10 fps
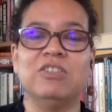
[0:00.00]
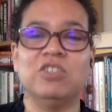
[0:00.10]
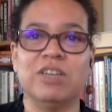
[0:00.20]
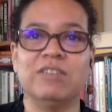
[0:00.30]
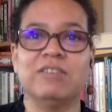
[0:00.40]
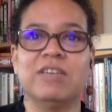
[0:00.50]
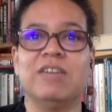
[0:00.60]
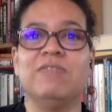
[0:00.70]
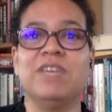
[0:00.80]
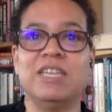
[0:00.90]
just kind
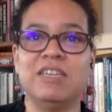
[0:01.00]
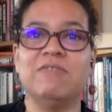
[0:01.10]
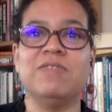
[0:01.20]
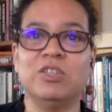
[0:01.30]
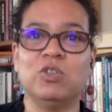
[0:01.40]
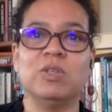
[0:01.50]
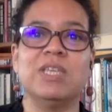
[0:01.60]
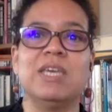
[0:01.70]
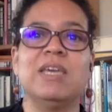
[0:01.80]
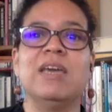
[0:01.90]
of
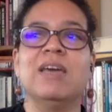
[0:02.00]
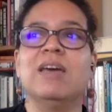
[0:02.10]
individually